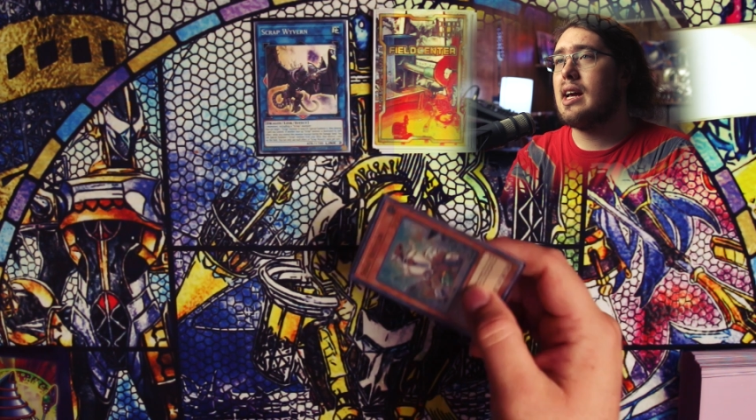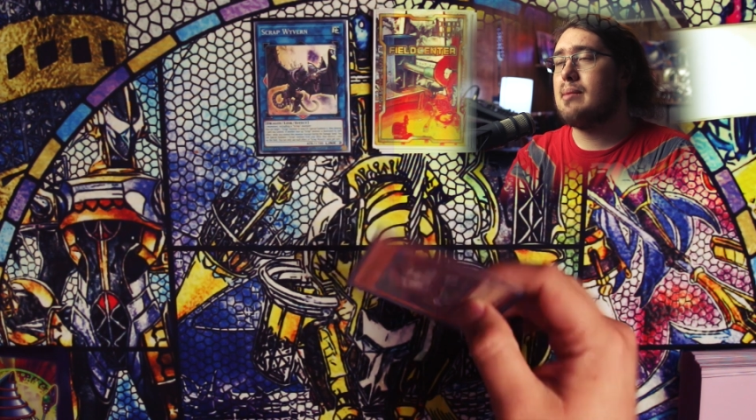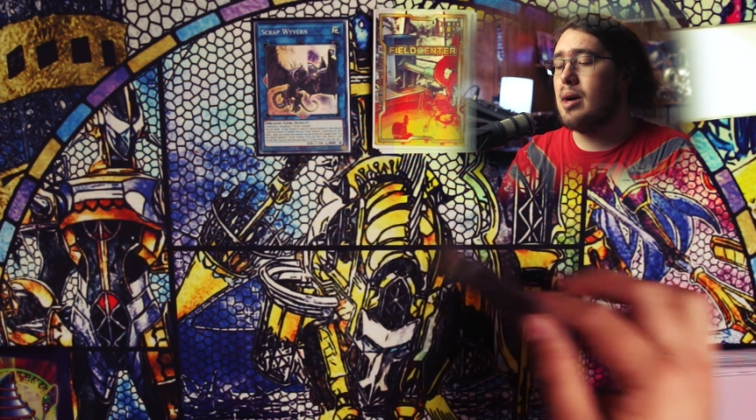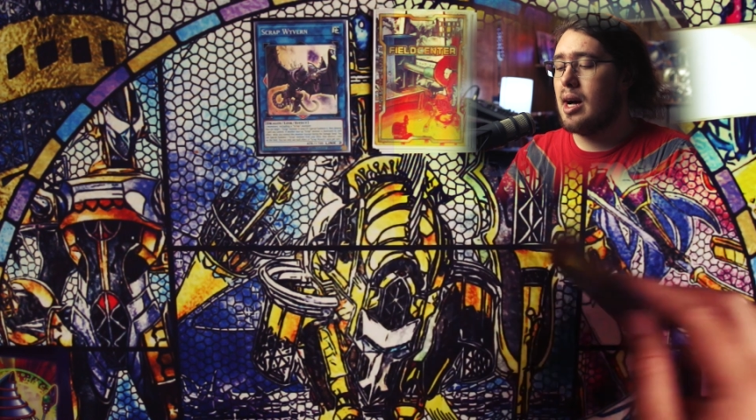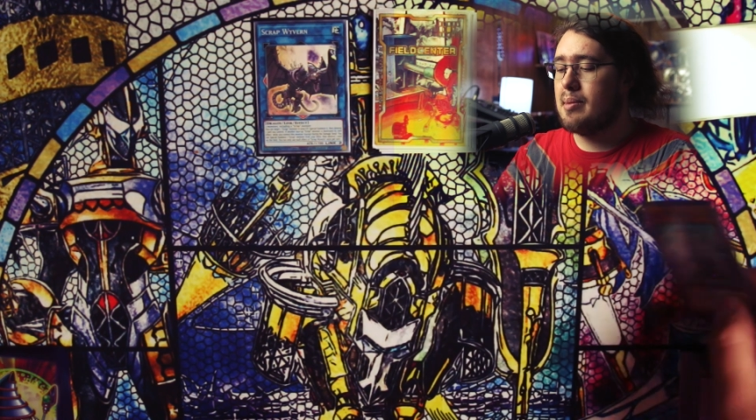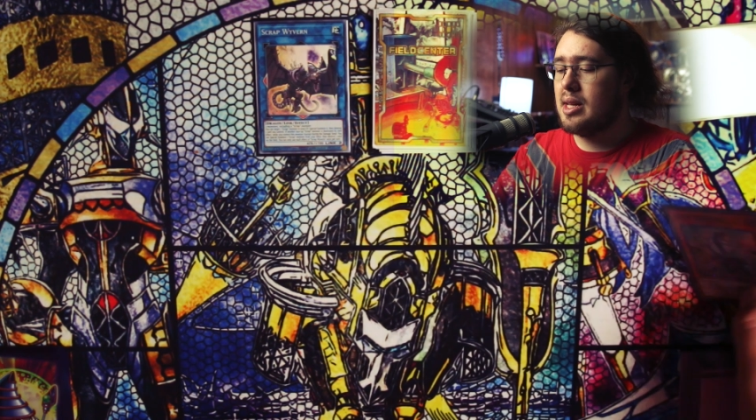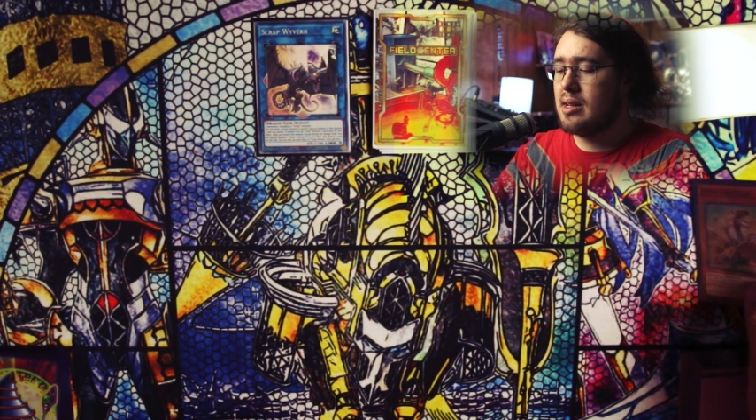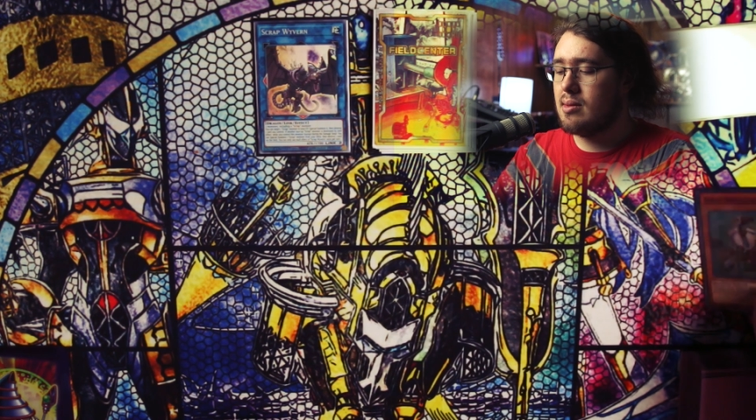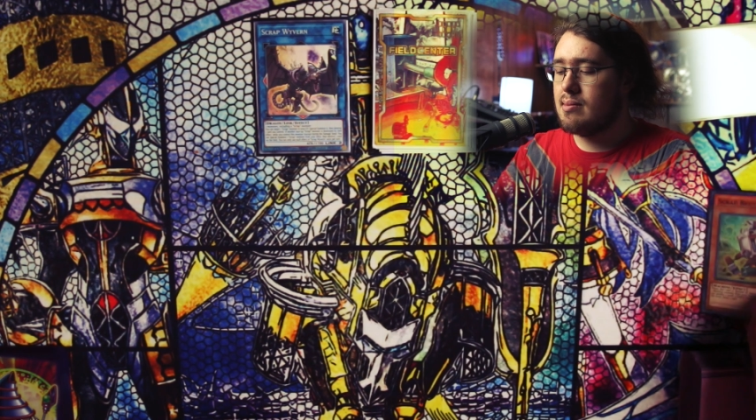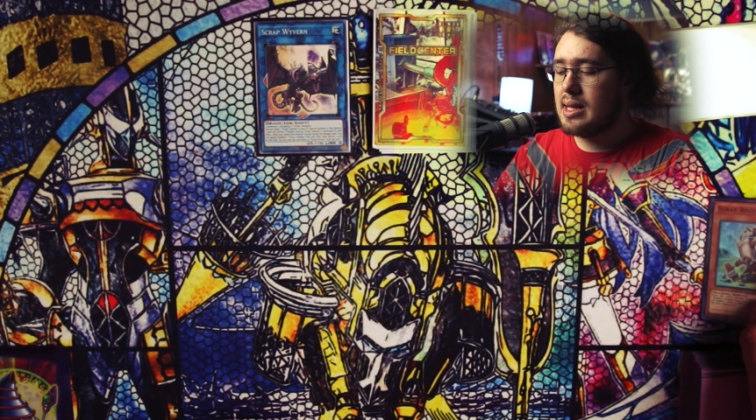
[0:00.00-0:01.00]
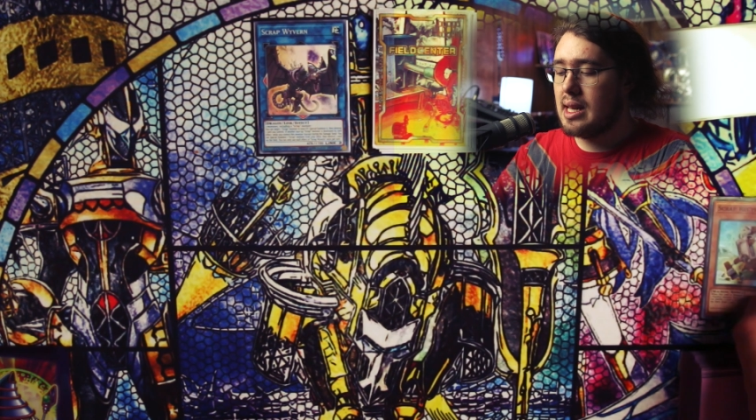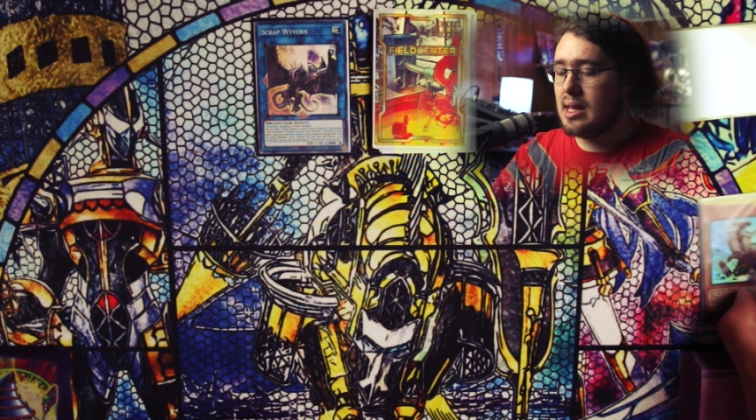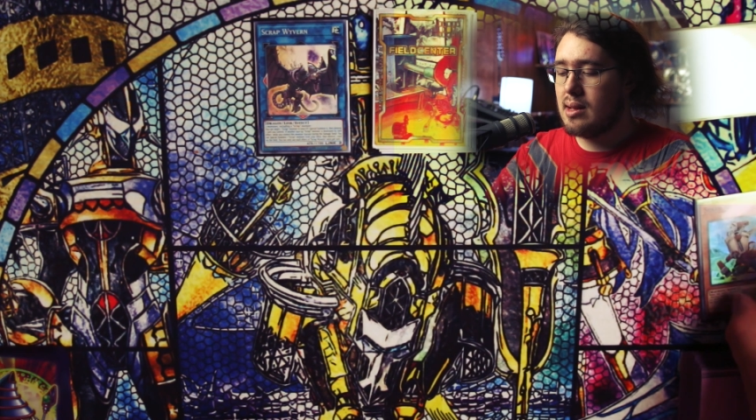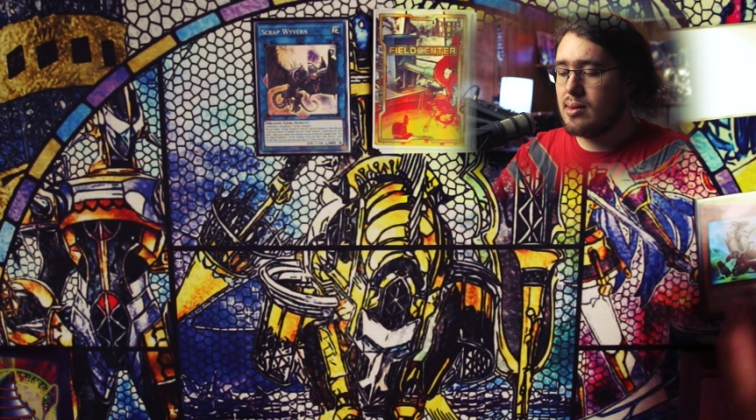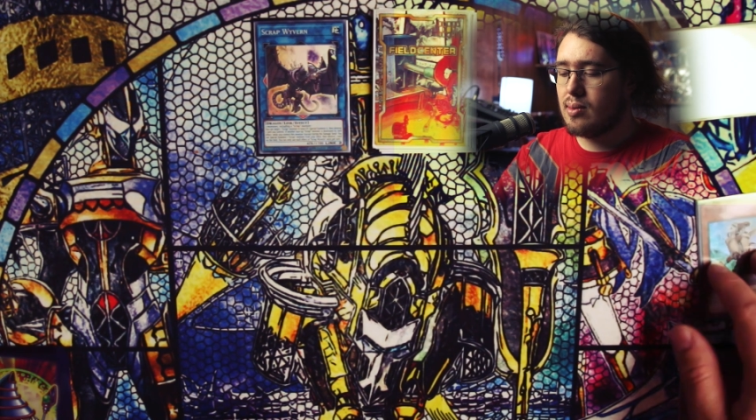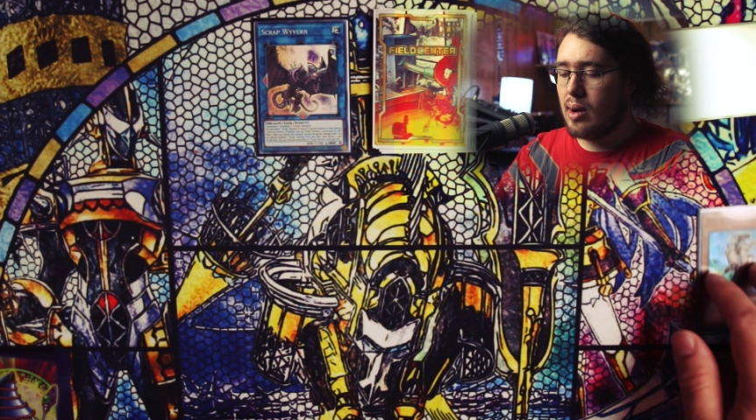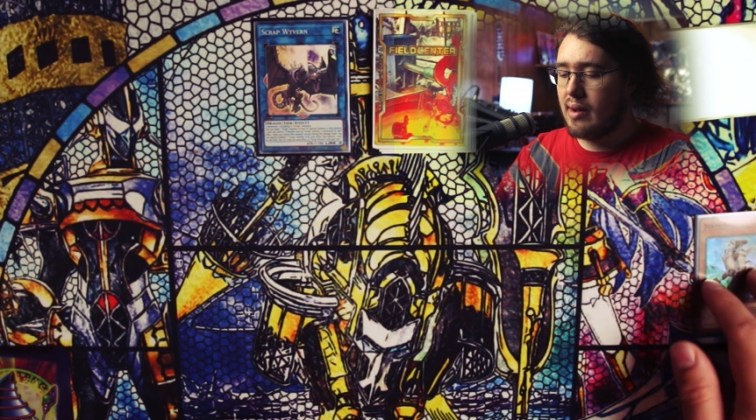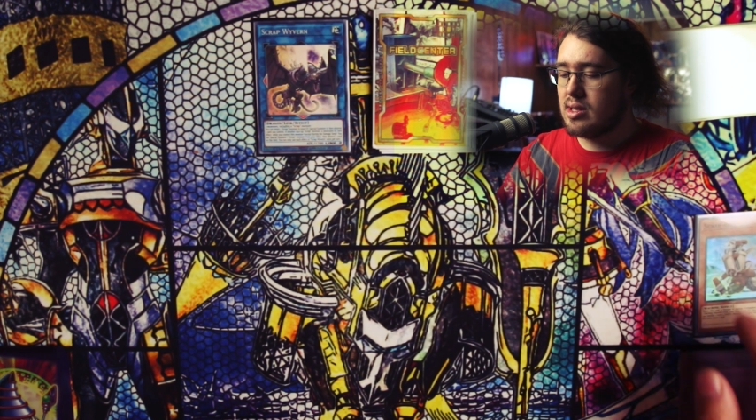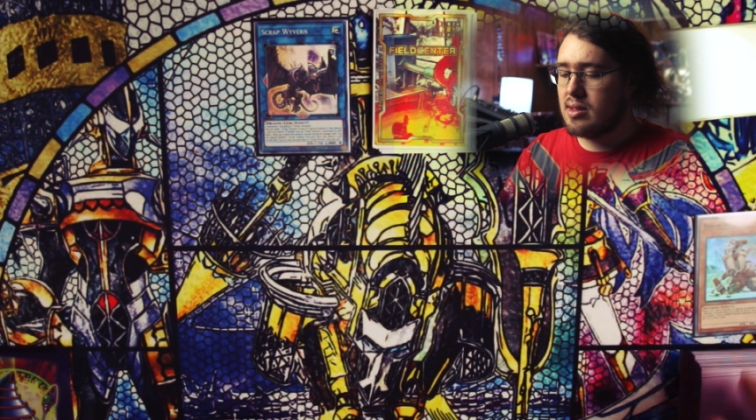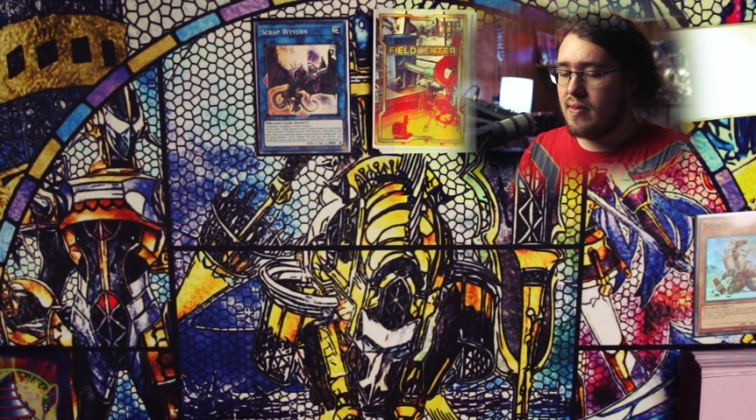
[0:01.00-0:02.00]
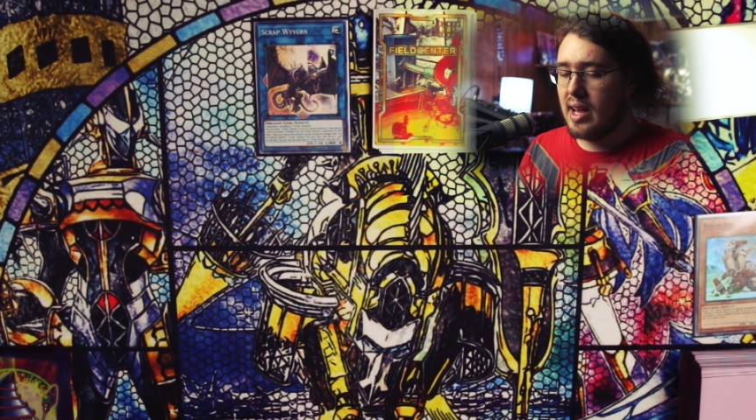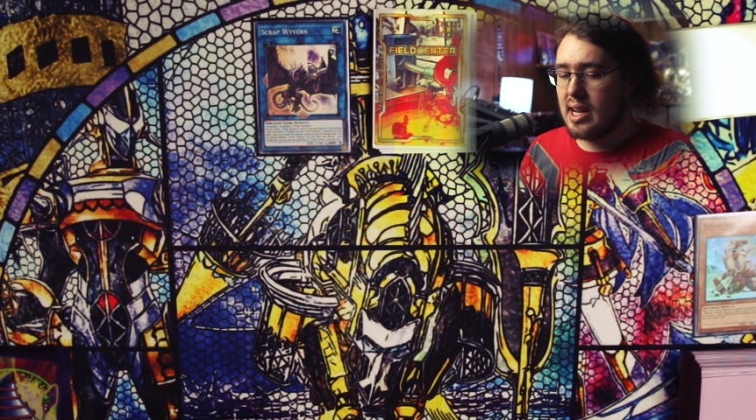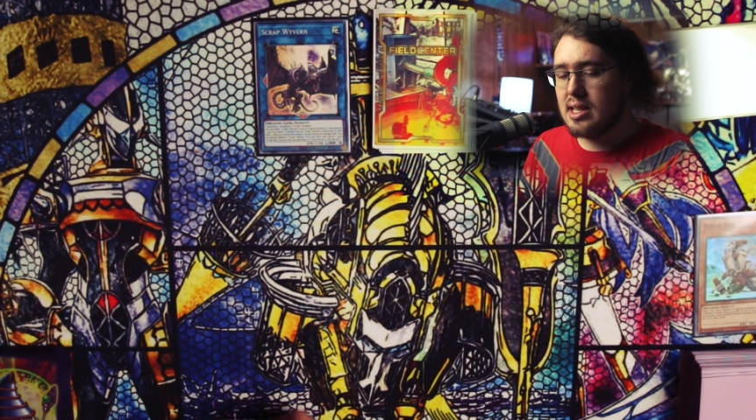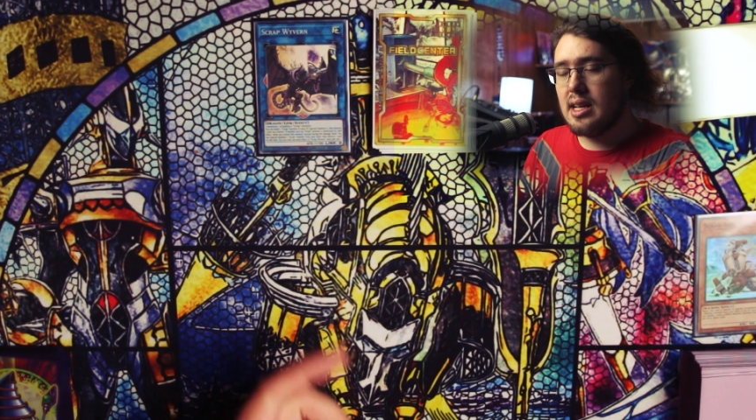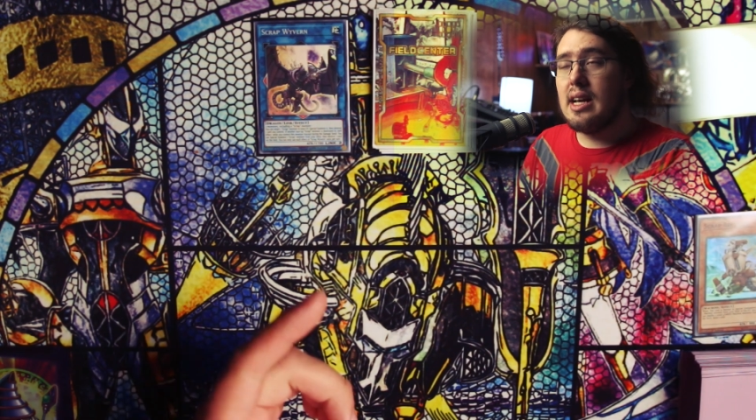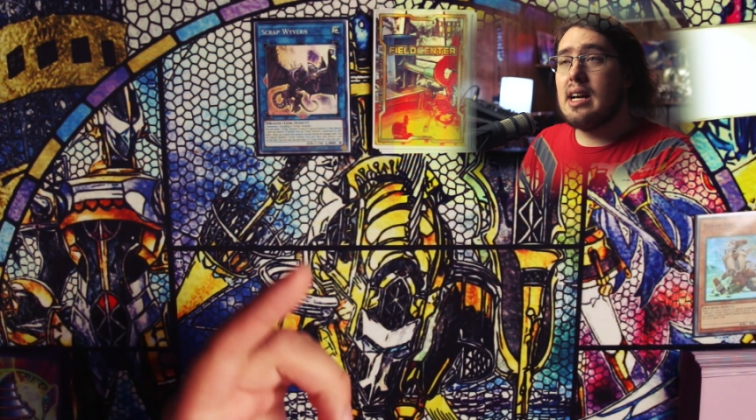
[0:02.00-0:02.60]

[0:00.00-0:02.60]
and pop it immediately with Wyvern's effect.